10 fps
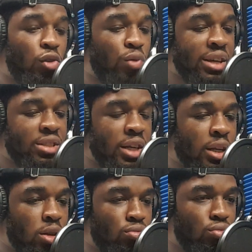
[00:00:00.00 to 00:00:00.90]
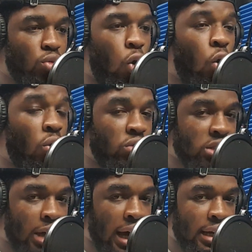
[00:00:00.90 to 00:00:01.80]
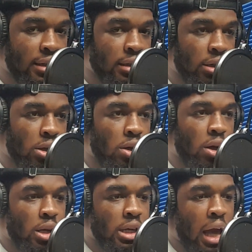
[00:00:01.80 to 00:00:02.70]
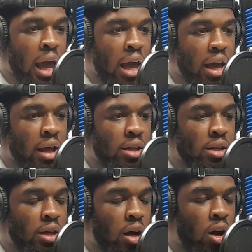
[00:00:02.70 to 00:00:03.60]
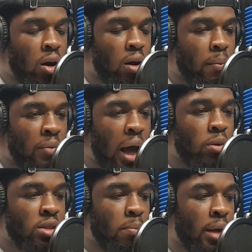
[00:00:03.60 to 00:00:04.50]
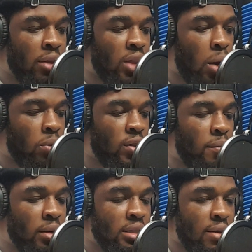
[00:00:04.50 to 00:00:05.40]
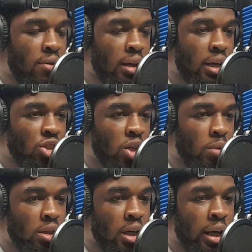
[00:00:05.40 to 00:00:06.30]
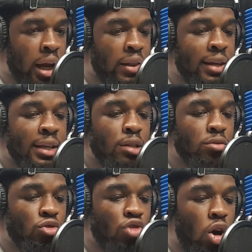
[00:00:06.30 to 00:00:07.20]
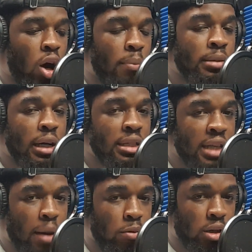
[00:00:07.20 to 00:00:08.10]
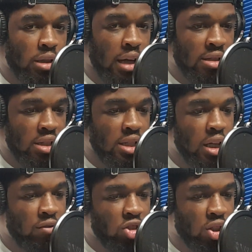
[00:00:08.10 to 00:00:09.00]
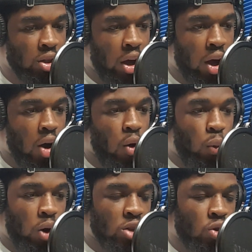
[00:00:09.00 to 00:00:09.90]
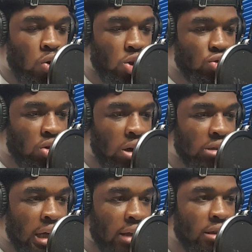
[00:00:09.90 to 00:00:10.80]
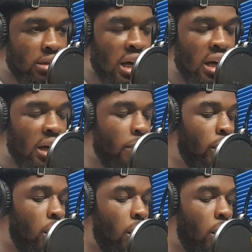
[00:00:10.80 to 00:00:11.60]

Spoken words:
arrested on site, and that was a big thing with them because they felt like it should have been done. And now they did draw a blood sample to test to see if she was on drugs at the time,